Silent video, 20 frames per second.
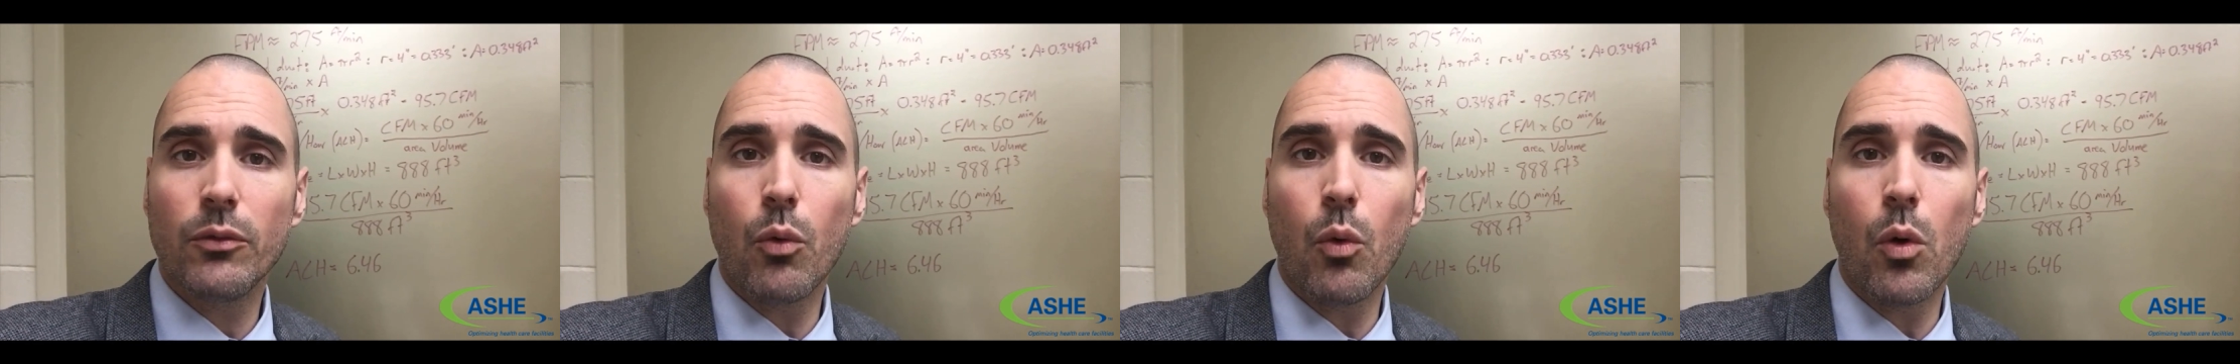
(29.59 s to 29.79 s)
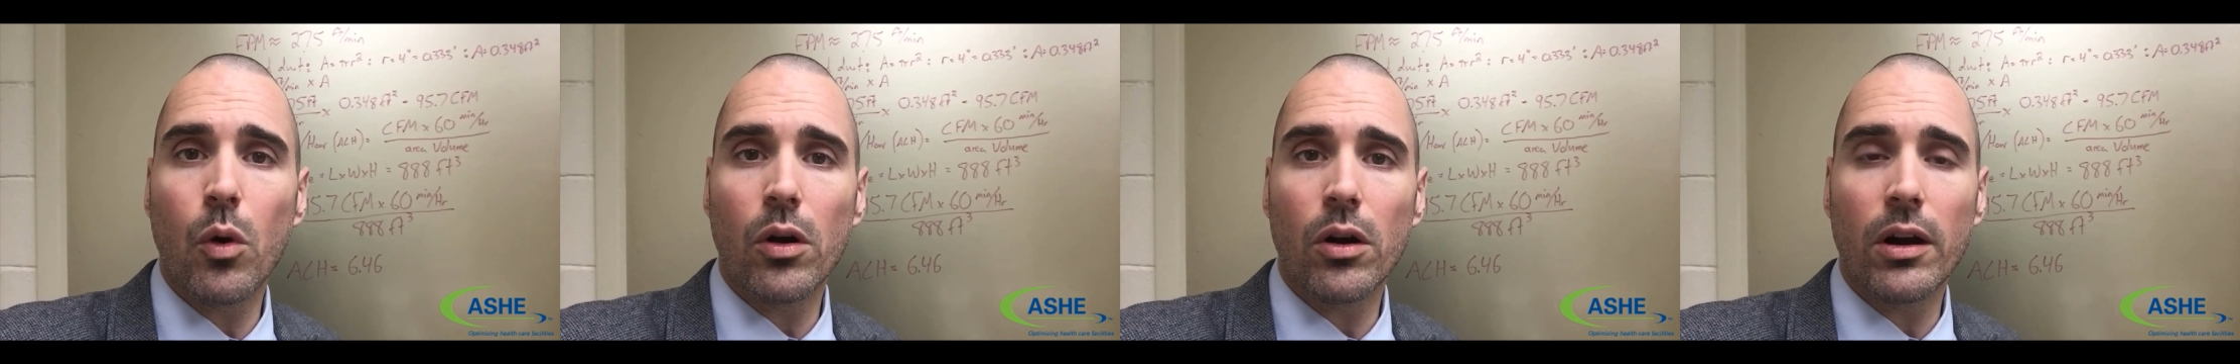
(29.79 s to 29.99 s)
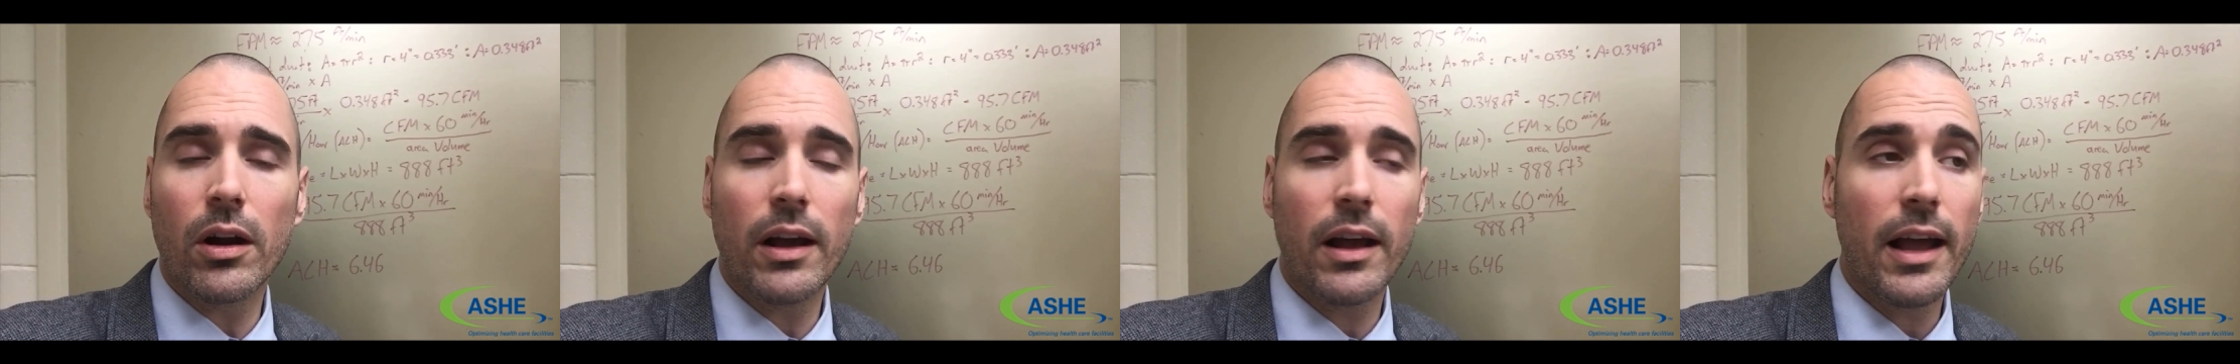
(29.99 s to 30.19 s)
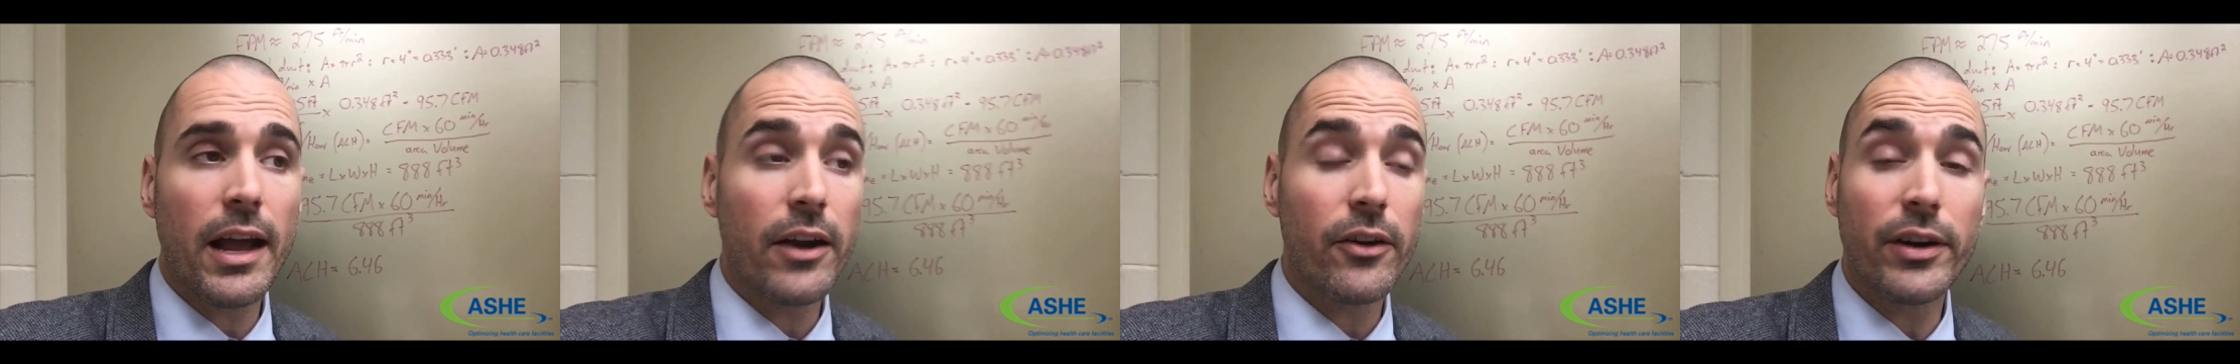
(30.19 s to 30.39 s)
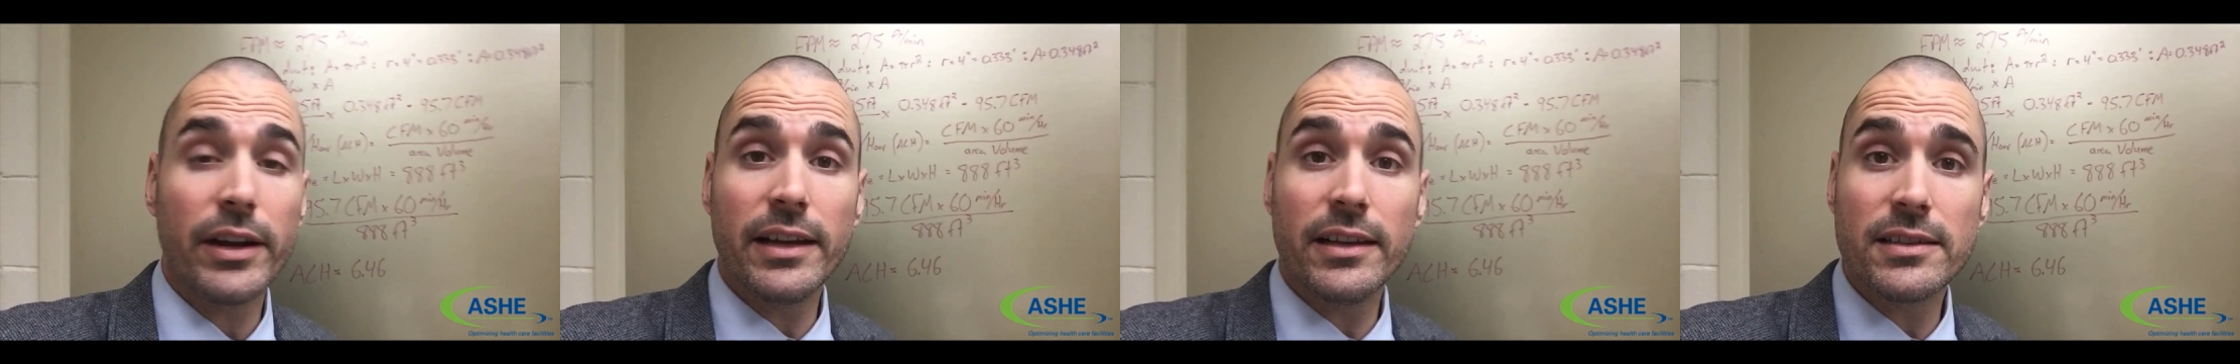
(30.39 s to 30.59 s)
or
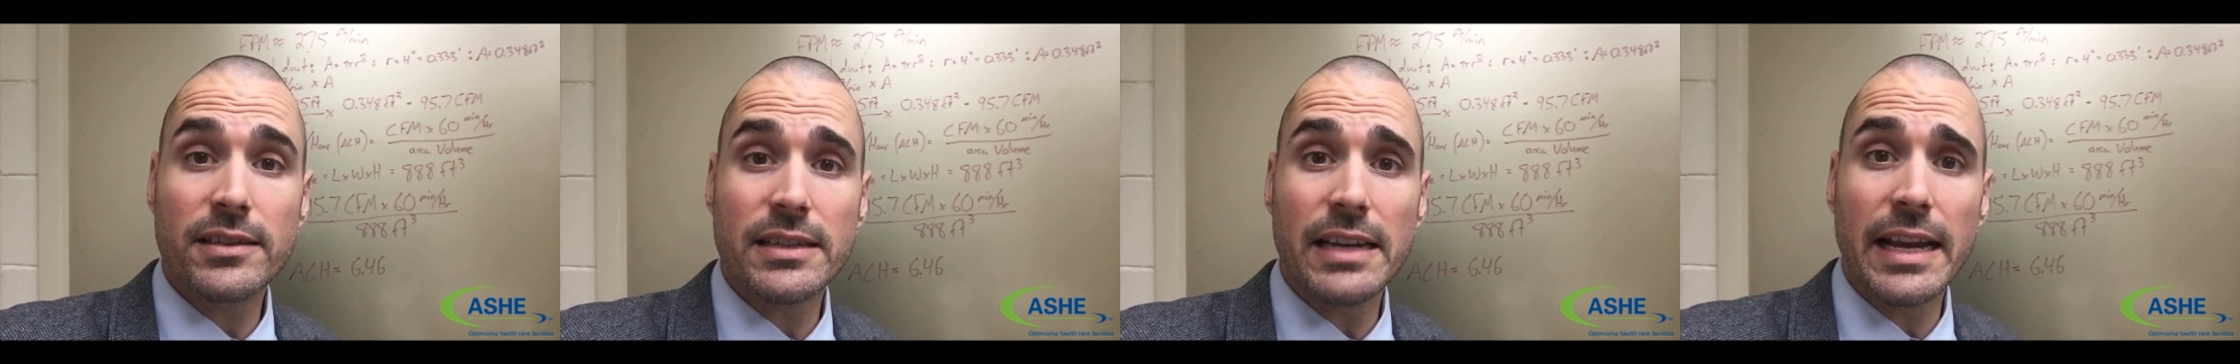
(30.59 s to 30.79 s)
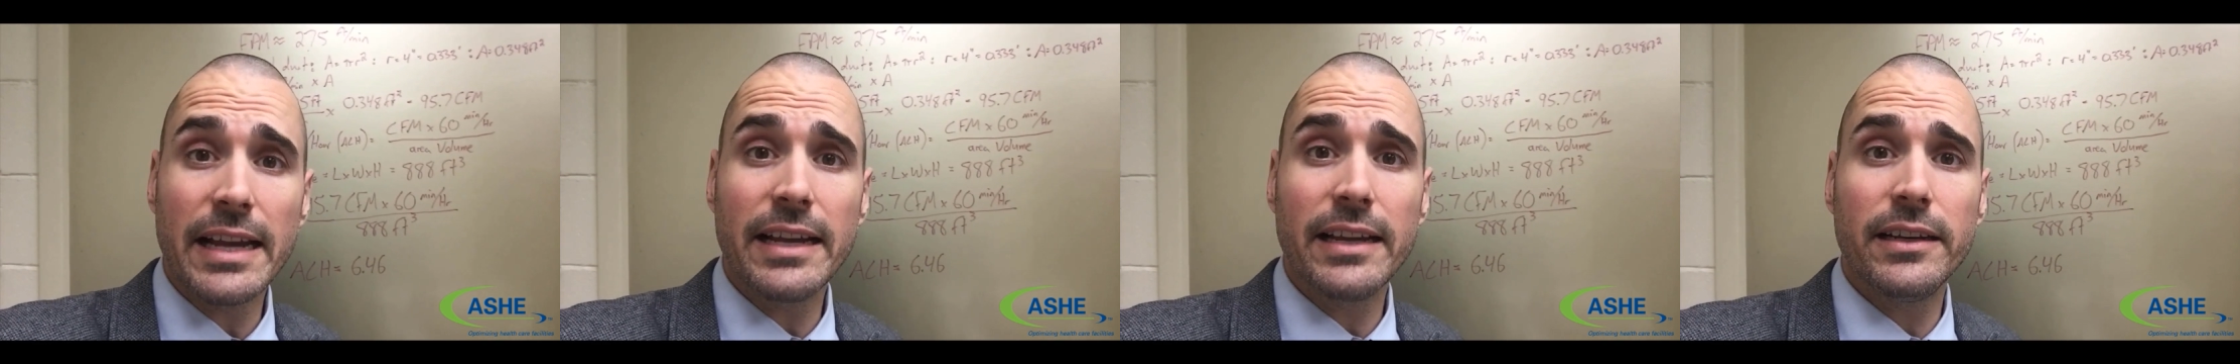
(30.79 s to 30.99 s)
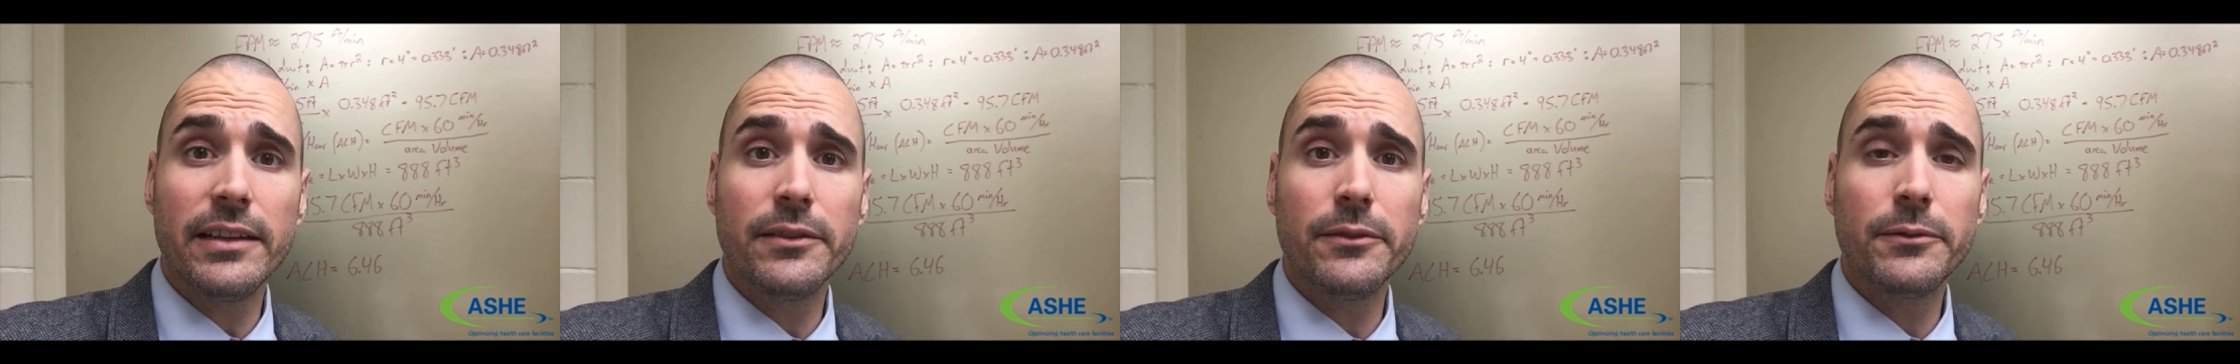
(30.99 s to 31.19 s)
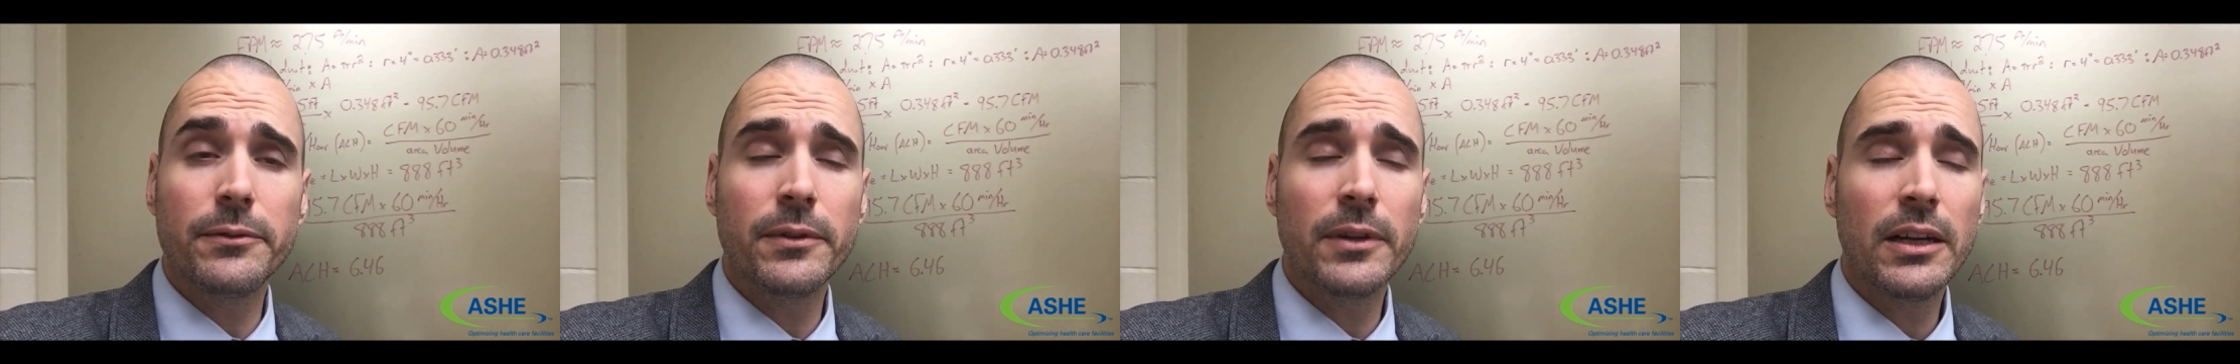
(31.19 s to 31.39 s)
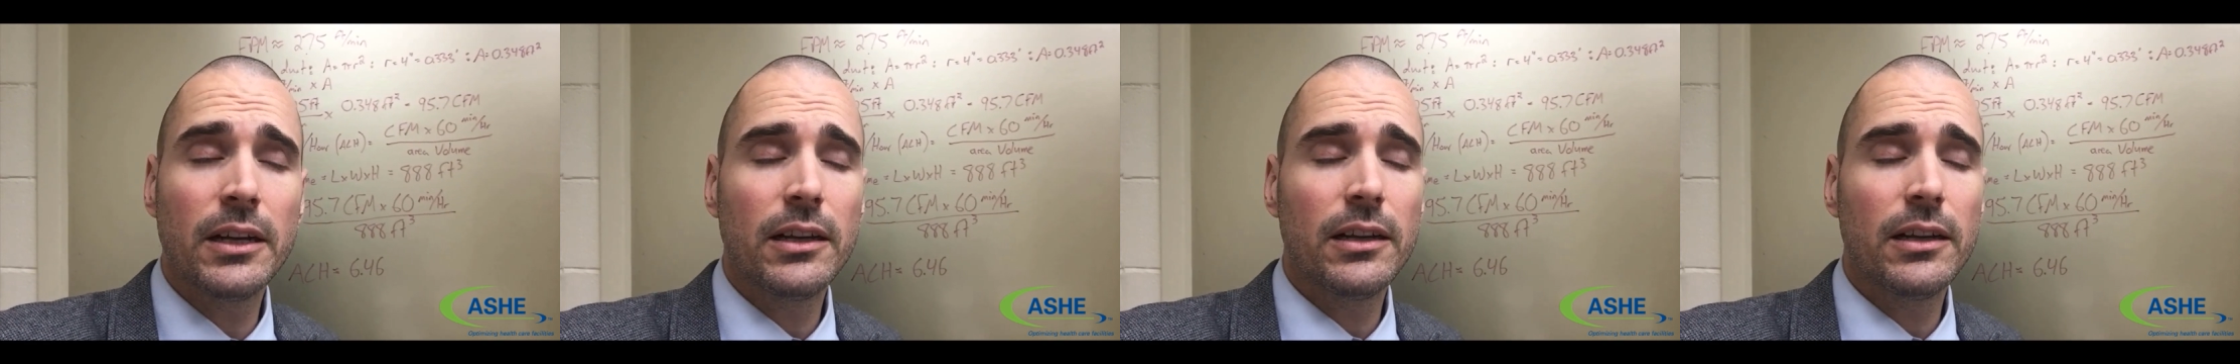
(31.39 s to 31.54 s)
areas negative,